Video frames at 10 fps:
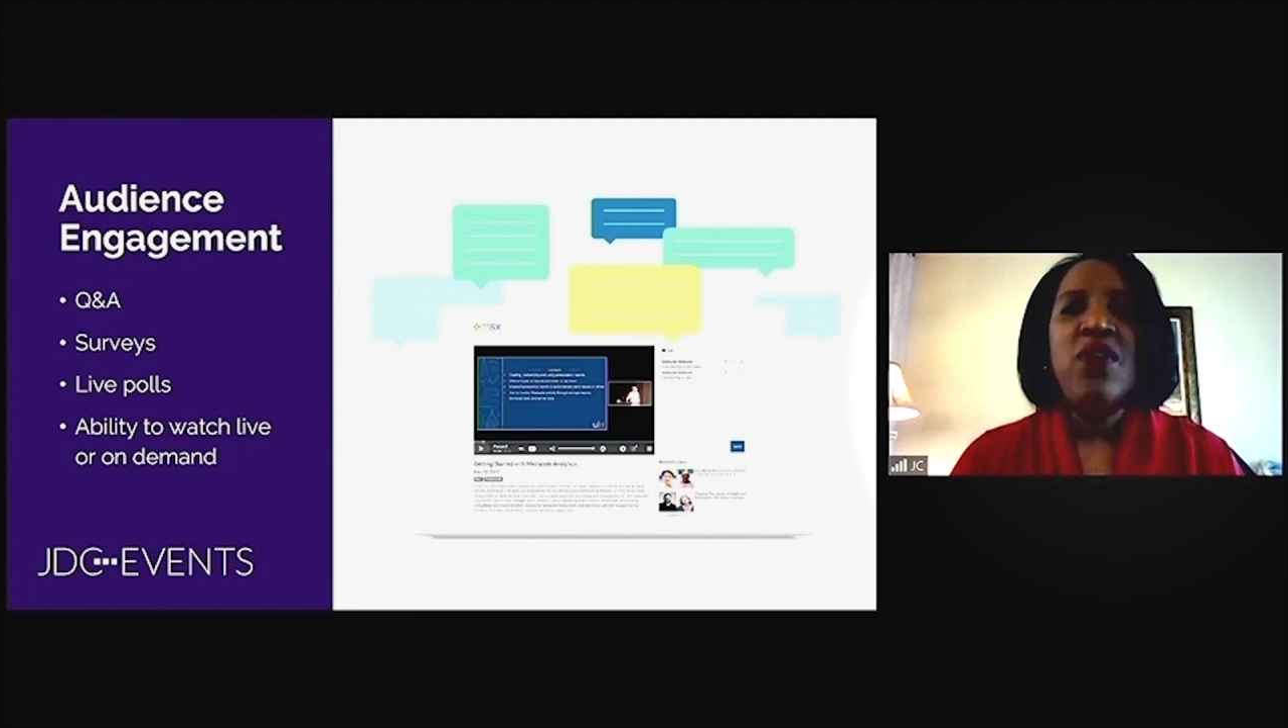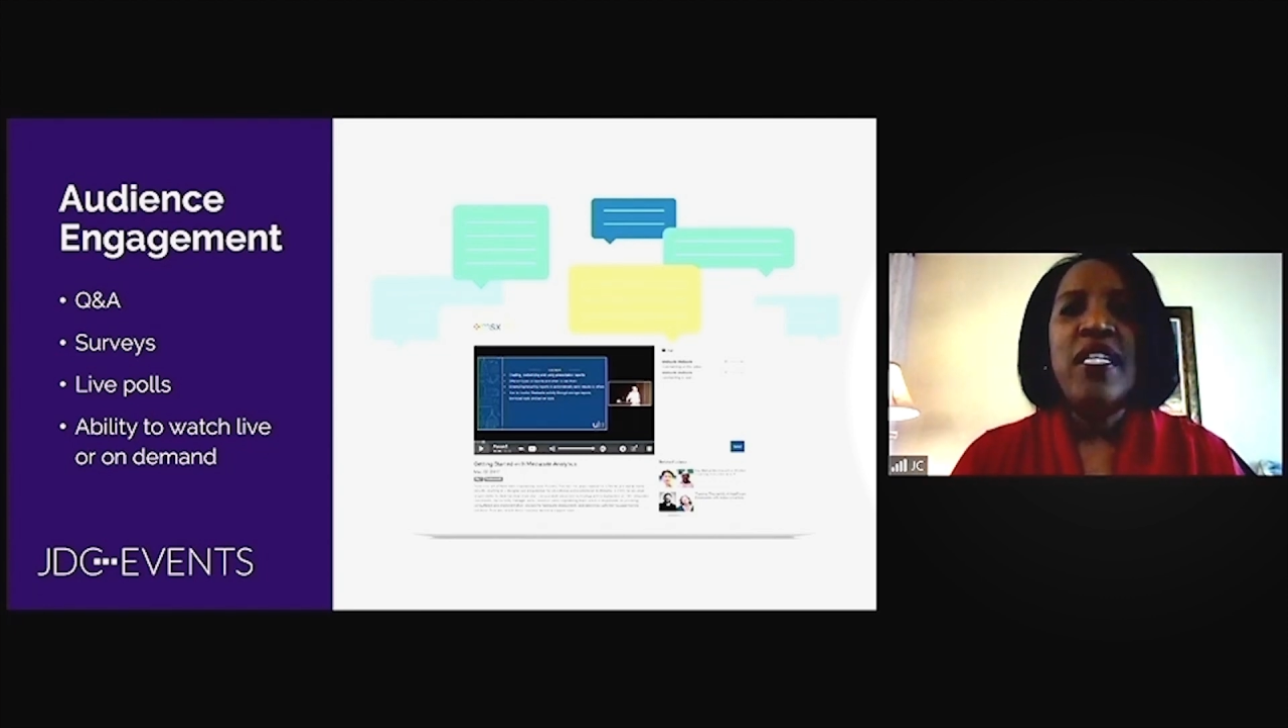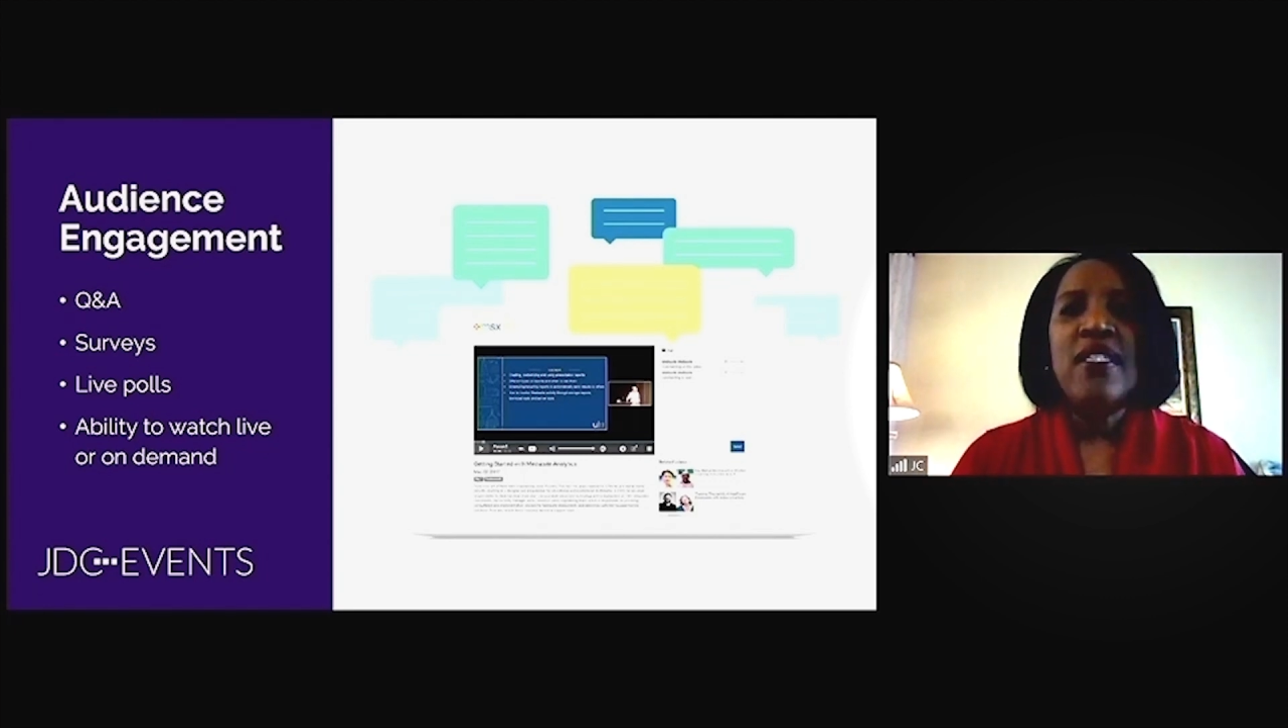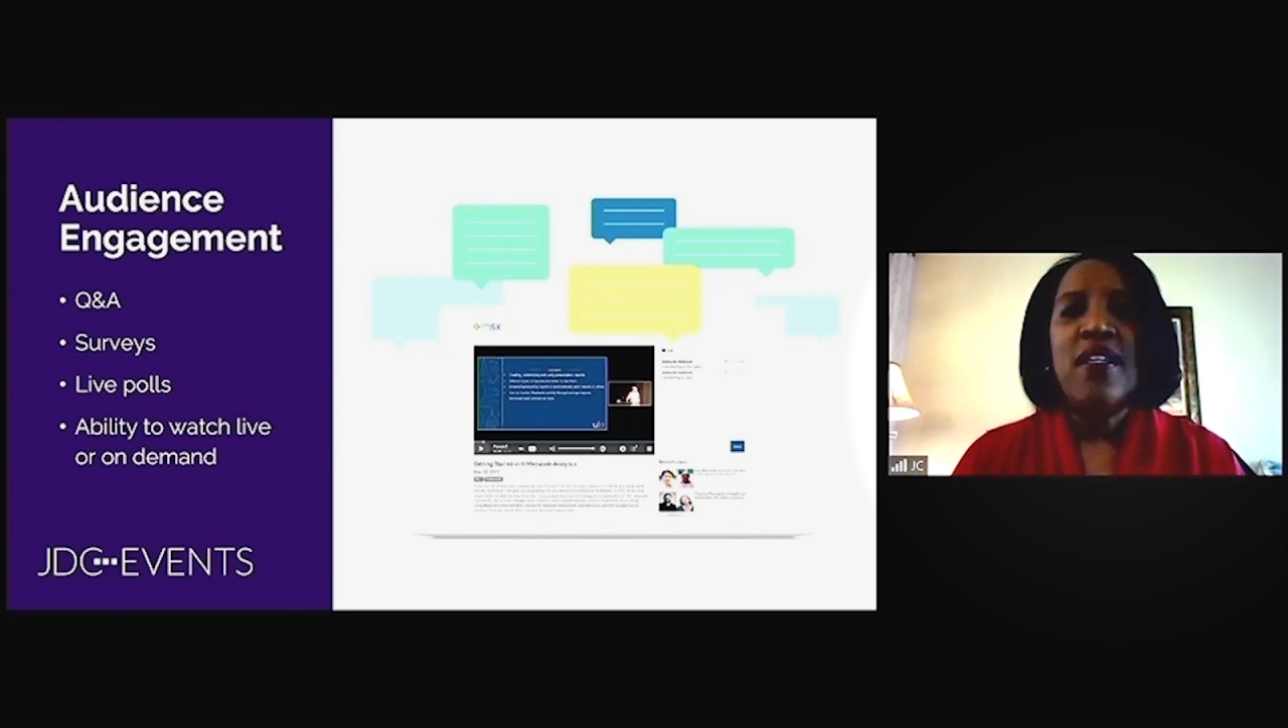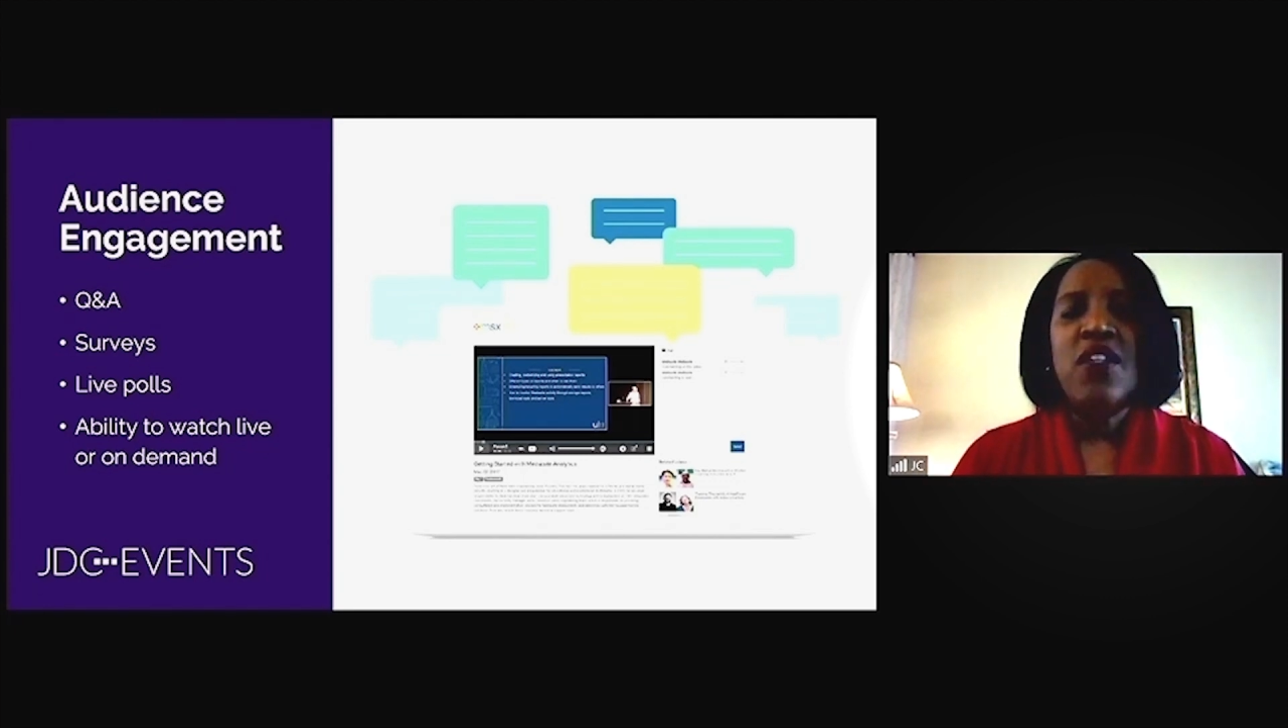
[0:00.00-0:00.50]

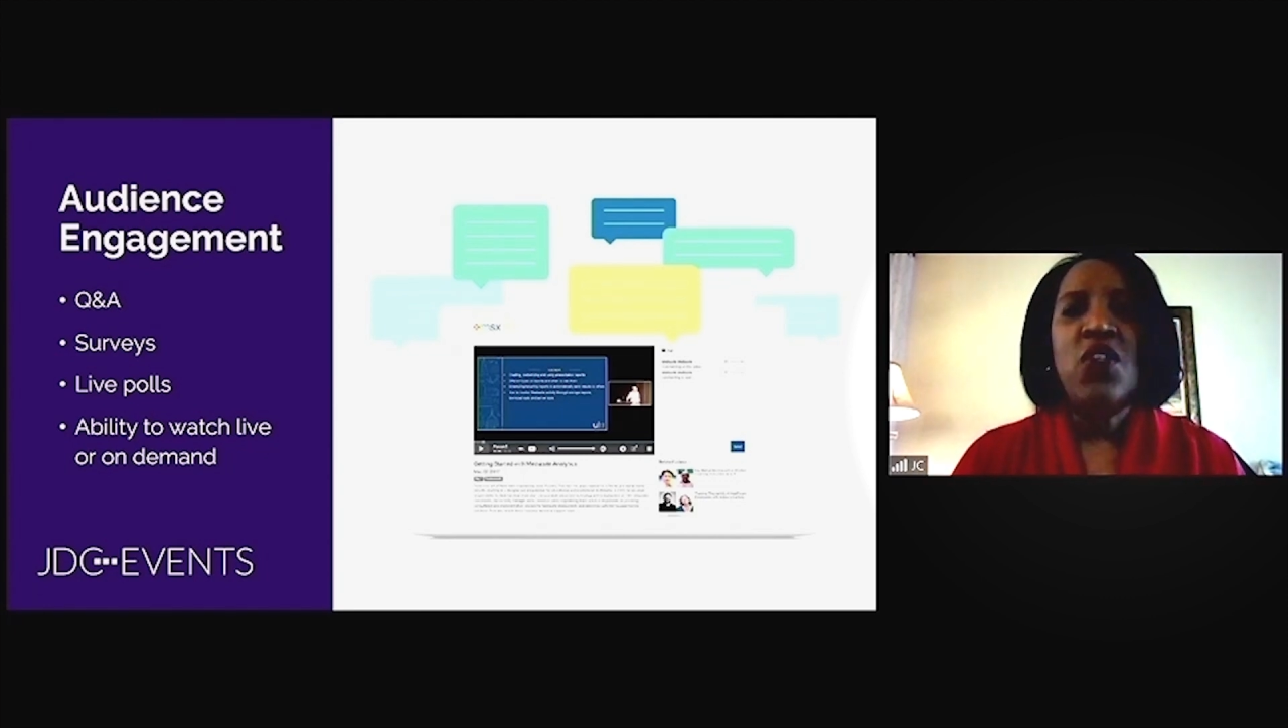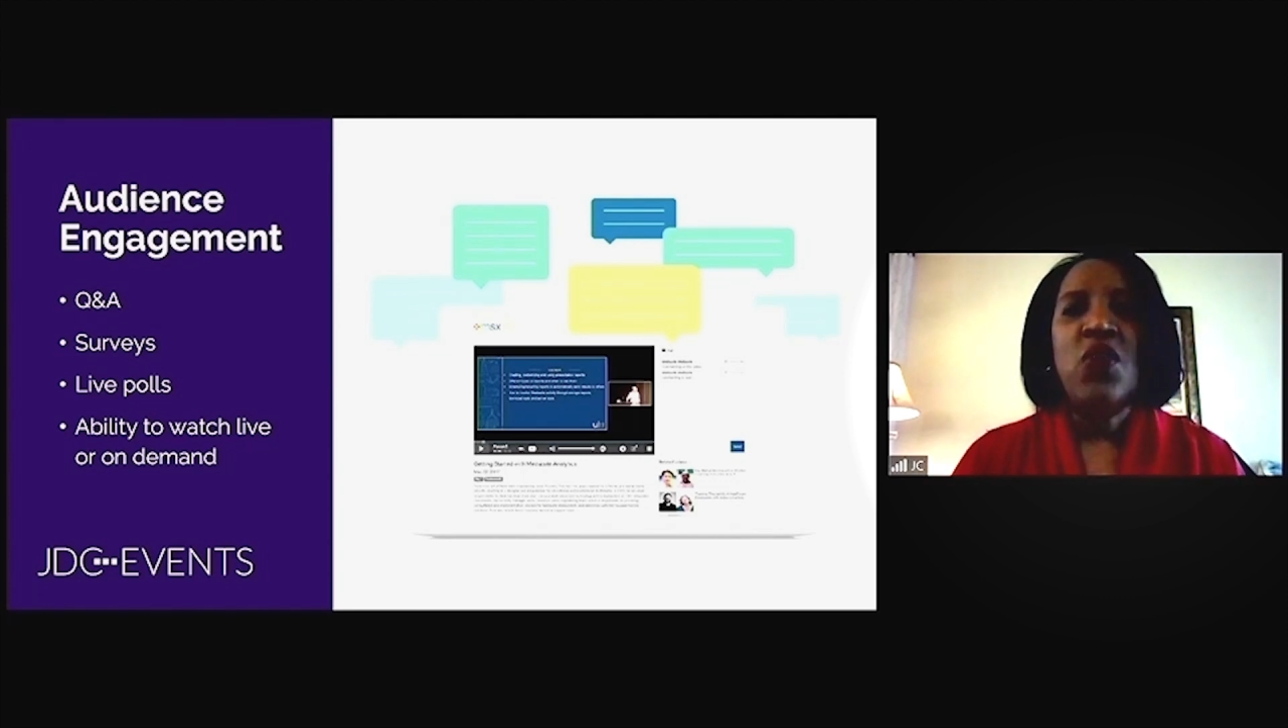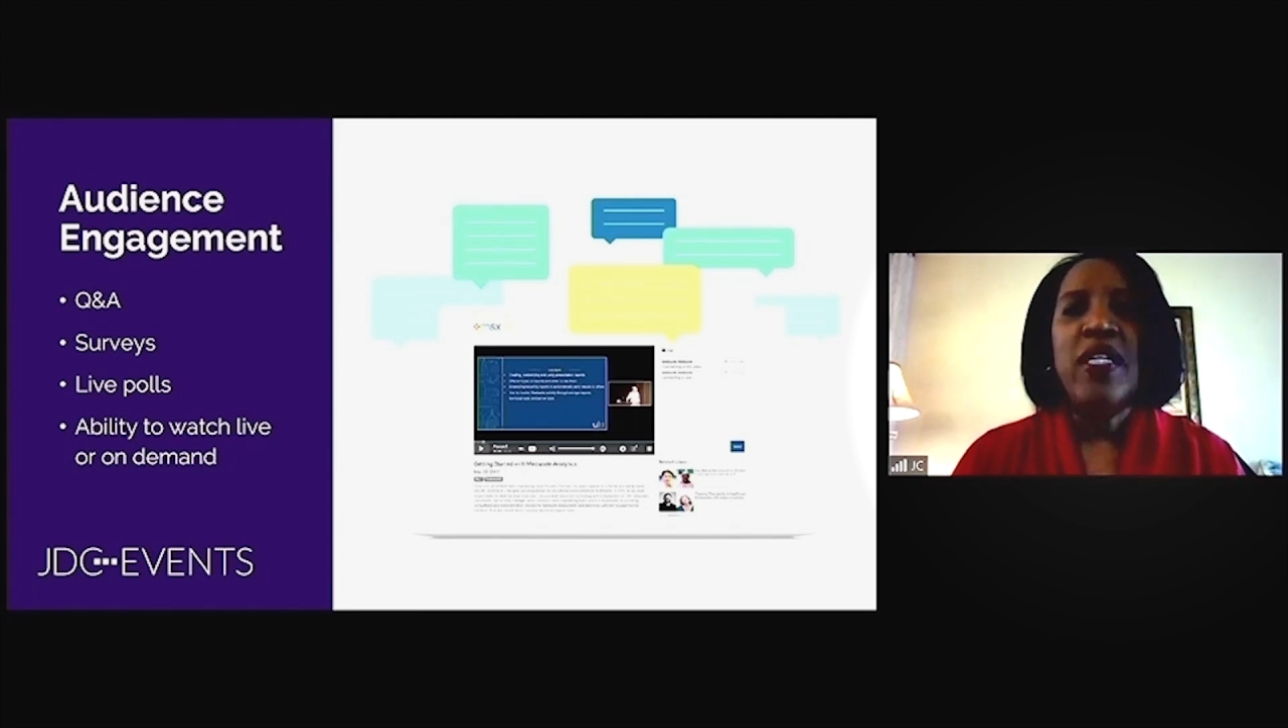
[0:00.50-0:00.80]
continue to